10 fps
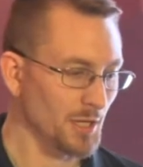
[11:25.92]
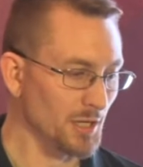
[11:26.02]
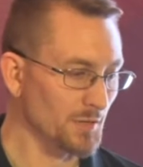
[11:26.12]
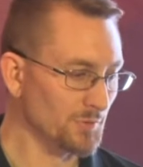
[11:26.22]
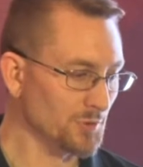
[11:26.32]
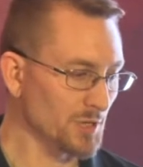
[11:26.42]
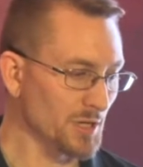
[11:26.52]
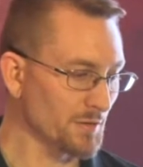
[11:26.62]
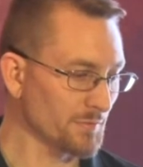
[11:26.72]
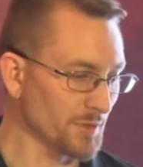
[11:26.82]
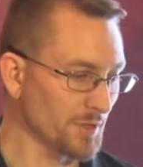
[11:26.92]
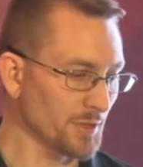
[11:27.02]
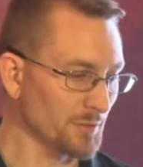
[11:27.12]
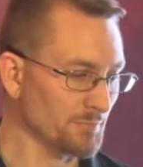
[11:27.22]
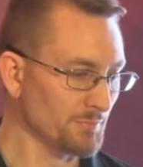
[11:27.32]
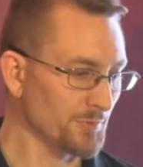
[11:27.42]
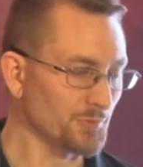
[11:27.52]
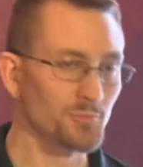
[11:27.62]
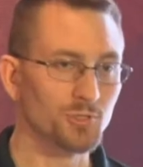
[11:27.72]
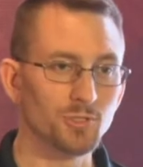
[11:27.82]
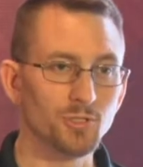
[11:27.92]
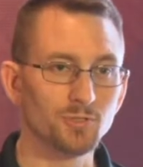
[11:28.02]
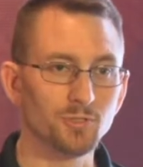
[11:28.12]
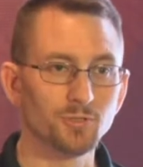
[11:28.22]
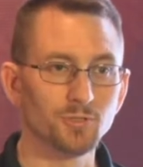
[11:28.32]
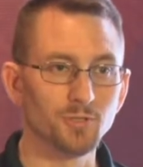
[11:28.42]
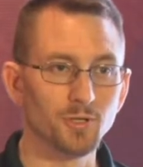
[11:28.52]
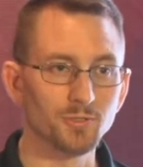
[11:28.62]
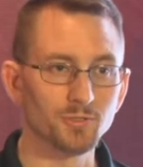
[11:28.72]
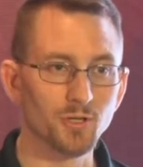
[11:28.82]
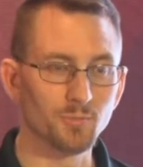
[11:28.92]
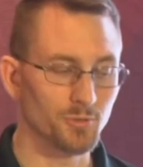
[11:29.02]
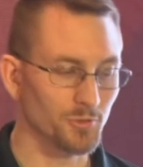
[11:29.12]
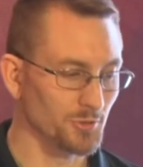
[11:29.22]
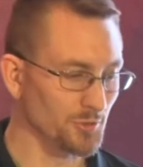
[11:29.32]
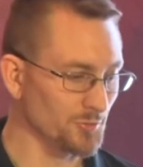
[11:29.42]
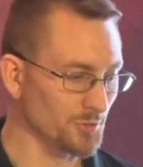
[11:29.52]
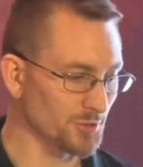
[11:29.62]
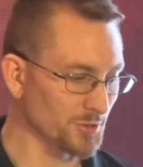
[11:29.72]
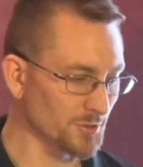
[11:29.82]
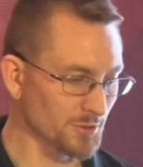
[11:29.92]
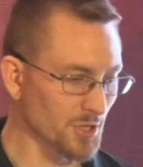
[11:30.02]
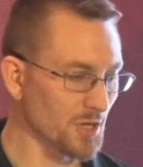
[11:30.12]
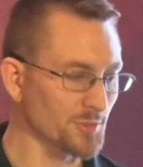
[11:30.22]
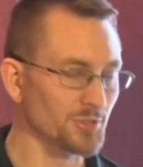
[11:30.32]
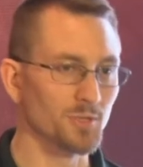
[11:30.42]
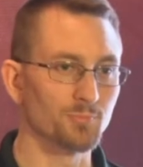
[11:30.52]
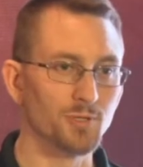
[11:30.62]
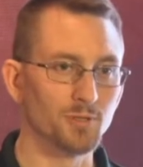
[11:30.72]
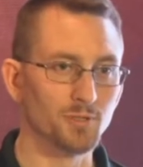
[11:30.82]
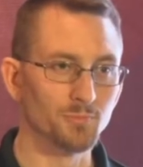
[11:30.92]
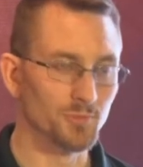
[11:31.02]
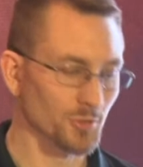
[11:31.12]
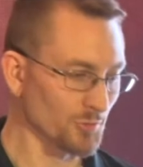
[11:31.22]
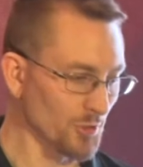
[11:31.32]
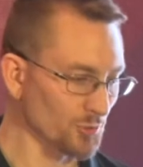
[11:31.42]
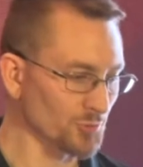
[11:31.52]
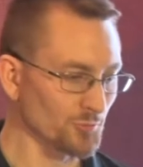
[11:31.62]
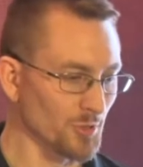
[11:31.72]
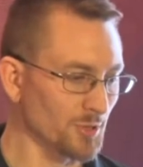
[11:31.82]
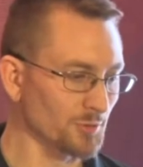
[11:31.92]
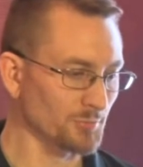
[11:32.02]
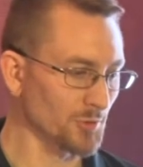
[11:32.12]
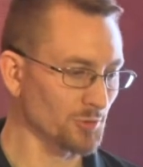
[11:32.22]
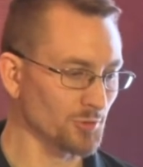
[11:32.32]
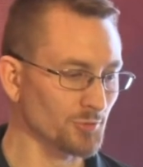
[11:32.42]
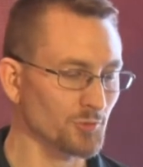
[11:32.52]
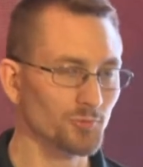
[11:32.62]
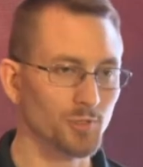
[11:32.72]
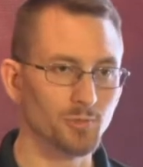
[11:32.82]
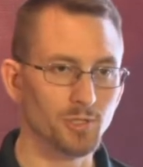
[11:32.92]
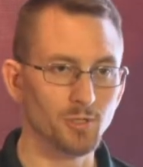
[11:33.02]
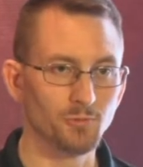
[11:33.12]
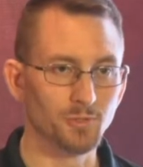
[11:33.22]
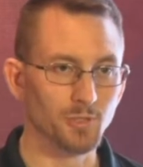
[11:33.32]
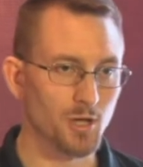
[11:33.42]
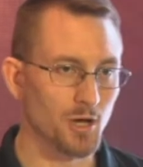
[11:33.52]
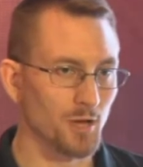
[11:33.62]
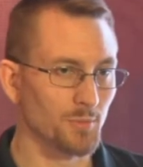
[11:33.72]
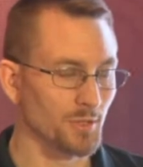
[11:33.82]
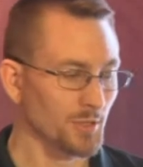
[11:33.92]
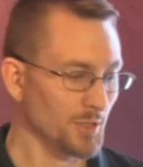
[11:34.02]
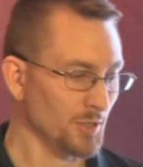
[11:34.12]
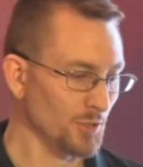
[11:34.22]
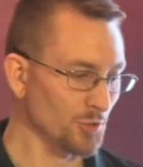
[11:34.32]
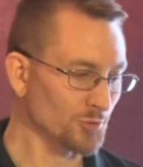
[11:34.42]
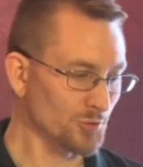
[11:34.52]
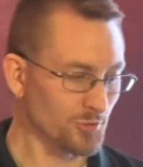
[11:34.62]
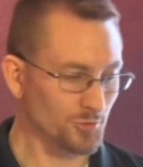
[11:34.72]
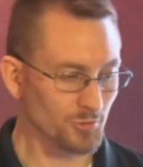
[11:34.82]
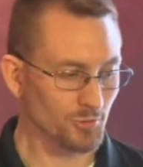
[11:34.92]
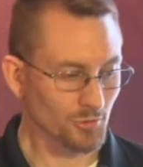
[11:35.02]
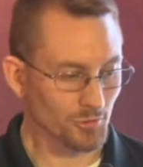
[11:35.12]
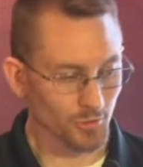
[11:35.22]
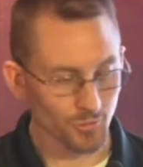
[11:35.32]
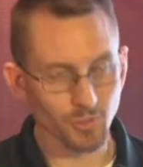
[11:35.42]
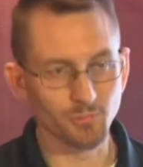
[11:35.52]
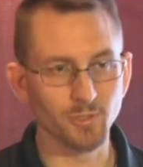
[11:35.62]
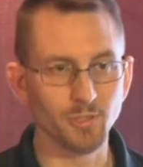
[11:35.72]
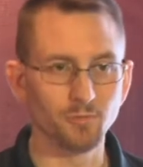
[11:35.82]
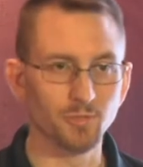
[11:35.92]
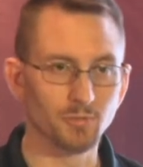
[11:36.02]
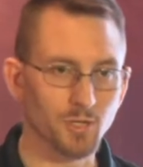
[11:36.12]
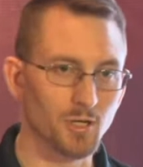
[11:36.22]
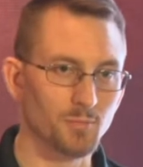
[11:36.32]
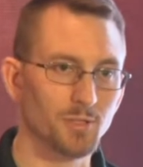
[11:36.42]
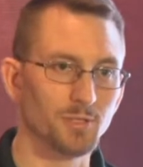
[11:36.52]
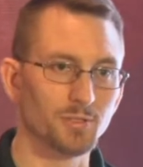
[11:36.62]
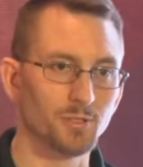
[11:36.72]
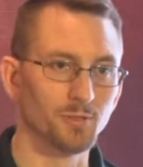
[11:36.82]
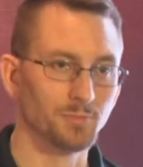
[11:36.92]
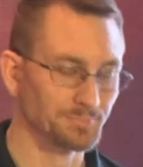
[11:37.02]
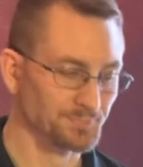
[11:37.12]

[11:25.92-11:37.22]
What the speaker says: If you have 3 machines in your ensemble, you would just comma separate them. So host 1, colon 2181, comma, host 2, colon 2181, comma, et cetera.